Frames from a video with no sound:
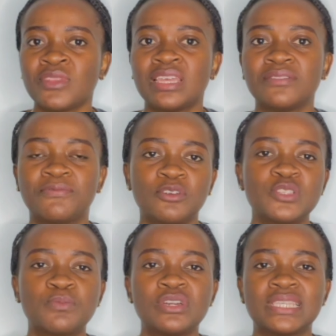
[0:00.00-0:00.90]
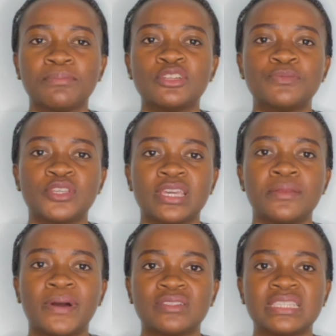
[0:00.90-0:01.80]
The first point I'm going to be talking
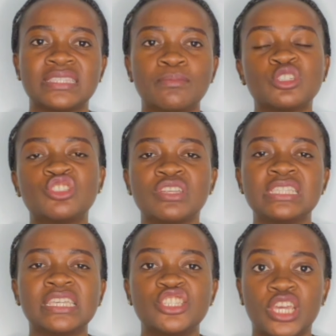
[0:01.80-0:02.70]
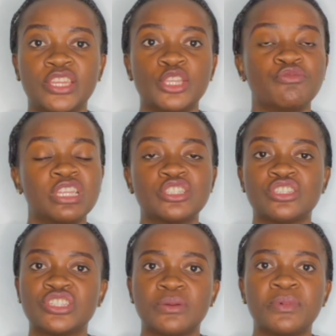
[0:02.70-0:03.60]
about is demonstrating a genuine
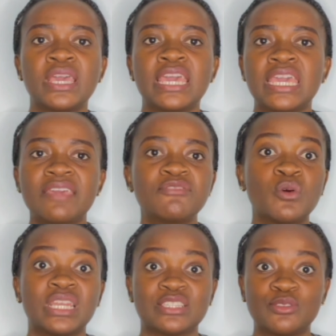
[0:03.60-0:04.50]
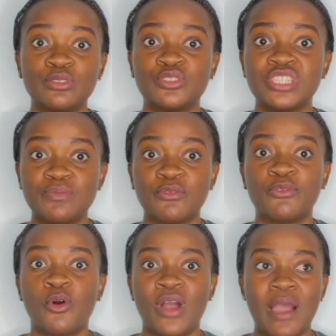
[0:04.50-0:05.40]
relationship. If no one has told you this
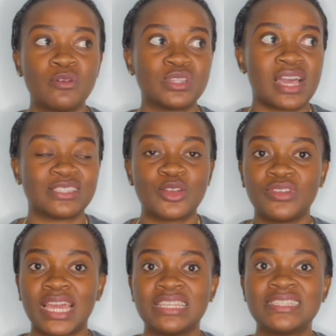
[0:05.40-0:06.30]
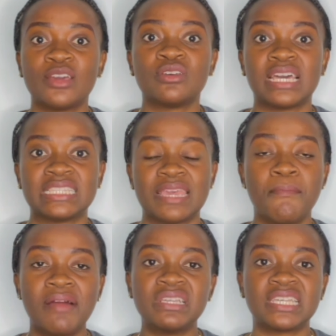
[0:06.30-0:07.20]
before, I want to categorically tell you that a
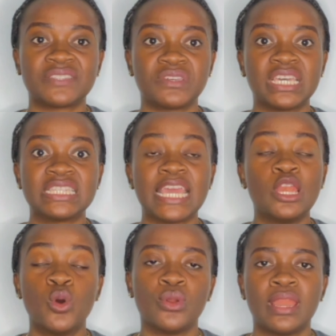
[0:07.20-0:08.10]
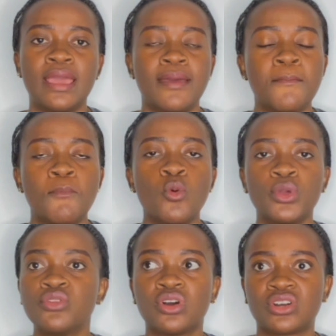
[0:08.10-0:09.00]
marriage certificate alone
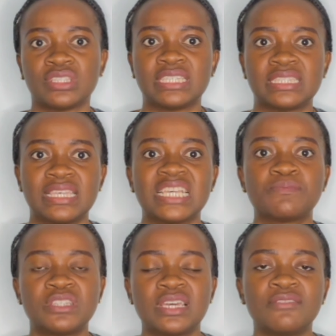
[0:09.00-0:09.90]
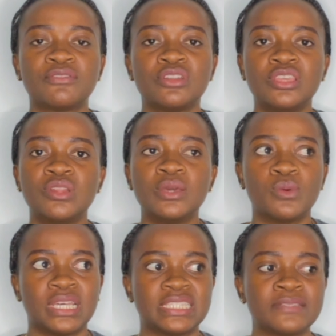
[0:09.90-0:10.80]
will not cut it, especially for
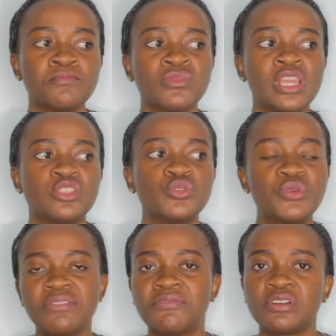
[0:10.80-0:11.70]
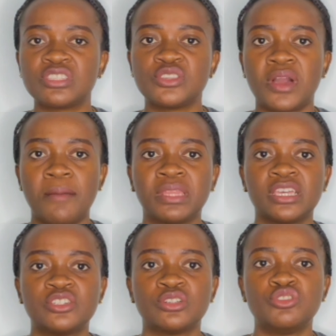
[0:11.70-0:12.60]
newlyweds. To reinforce your
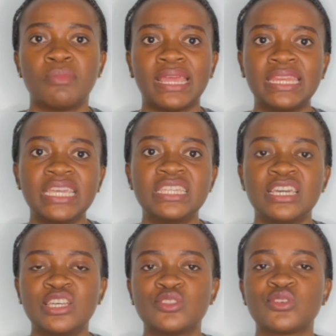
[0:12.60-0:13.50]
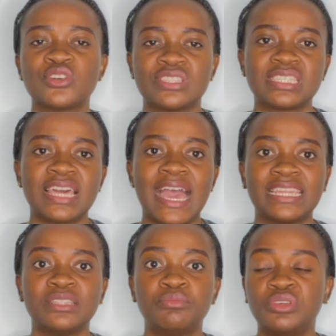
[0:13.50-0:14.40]
application, you might need to consider
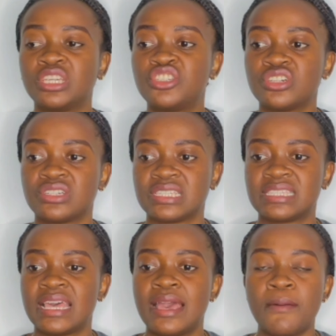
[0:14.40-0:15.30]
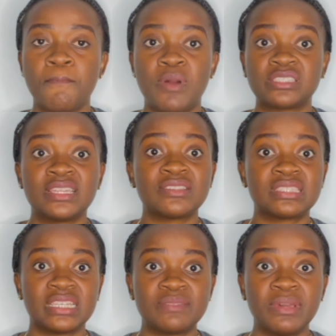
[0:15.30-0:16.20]
adding pictures, personal
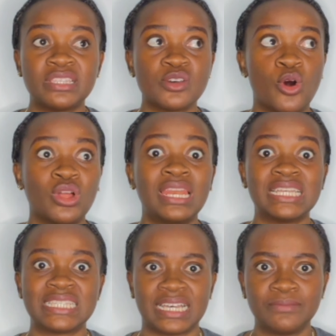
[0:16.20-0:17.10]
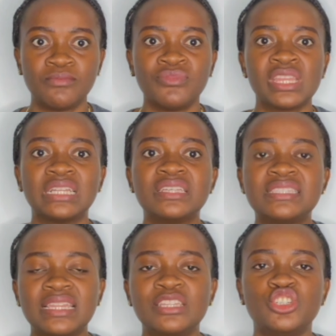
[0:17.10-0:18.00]
statement, or letter
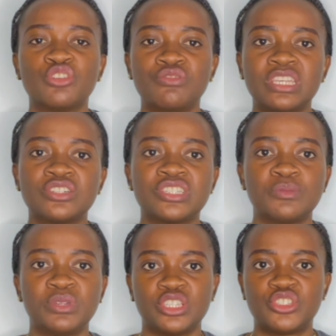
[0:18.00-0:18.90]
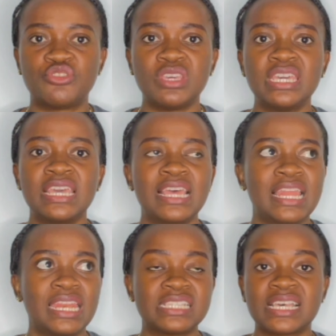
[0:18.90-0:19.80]
detailing your relationship history,
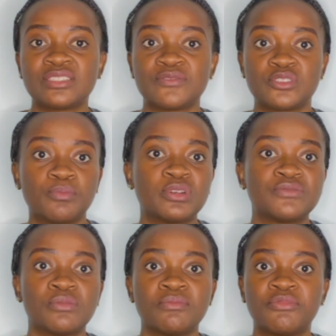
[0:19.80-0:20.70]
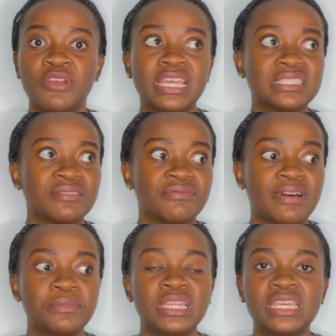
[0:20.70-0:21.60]
letters of support from friends and
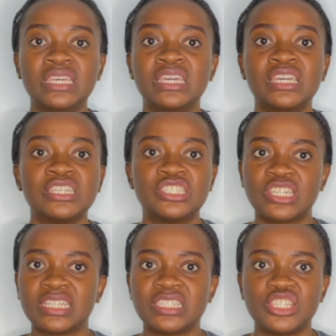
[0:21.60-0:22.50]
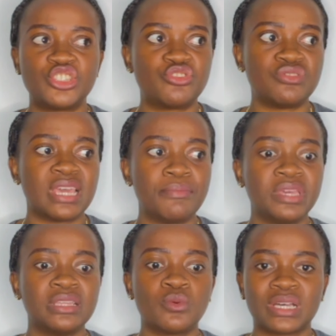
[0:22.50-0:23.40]
family, chat history,
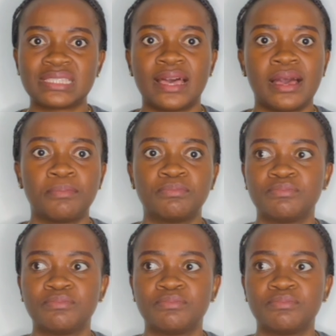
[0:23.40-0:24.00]
WhatsApp